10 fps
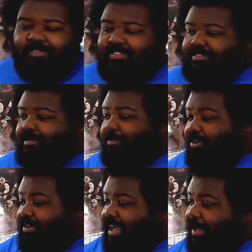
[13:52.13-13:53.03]
The
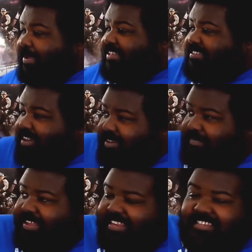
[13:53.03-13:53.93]
Mortal Kombat
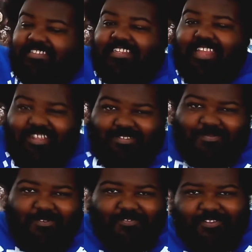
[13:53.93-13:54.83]
tournament is the next
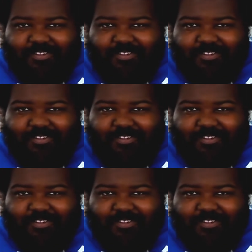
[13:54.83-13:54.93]
movie.